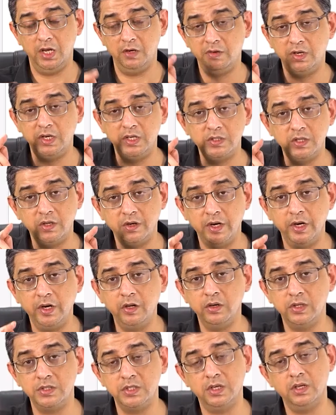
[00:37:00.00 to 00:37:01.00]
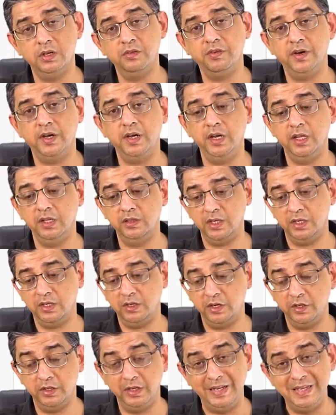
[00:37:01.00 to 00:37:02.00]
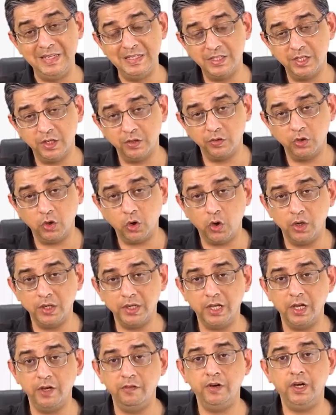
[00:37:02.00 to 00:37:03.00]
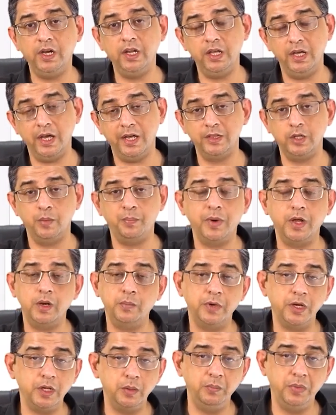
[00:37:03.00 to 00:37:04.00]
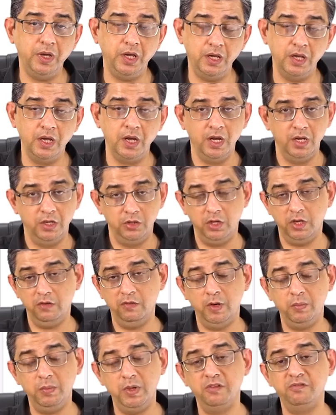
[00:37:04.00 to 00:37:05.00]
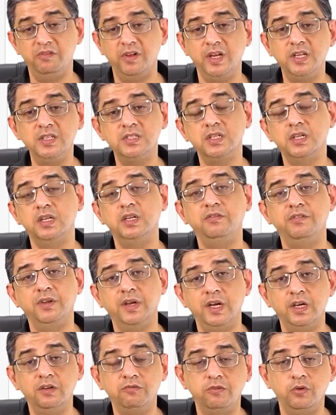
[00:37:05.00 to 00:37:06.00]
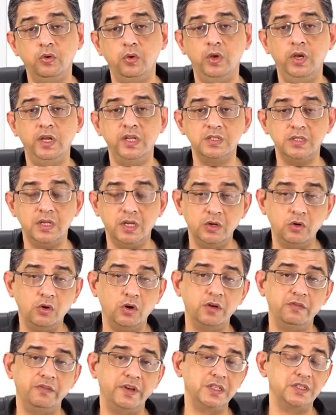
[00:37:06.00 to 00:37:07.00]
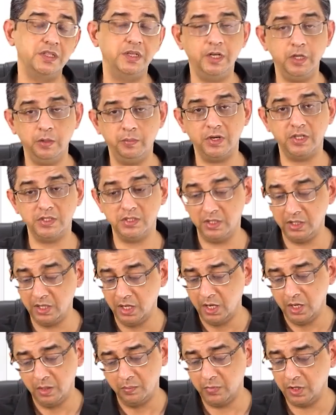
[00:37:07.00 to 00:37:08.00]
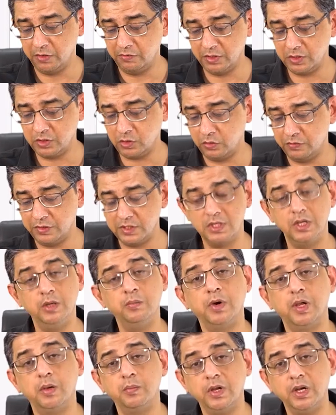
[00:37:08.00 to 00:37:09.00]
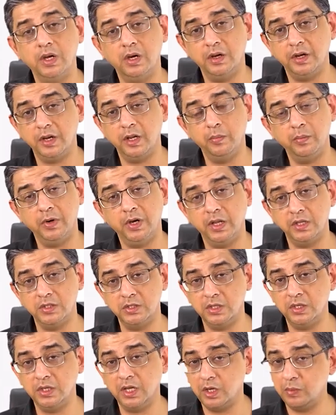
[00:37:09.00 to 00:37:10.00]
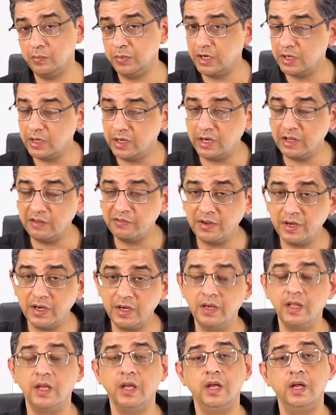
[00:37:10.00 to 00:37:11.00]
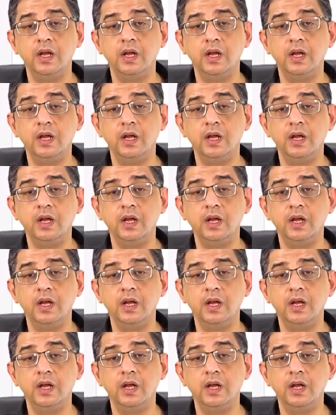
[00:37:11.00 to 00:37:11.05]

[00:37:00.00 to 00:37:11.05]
and one is a radiological finding that instead of the concavity at the pulmonary bay, there will be a very significant fullness and convexity present, by which obviously pulmonary artery hypertension can be identified.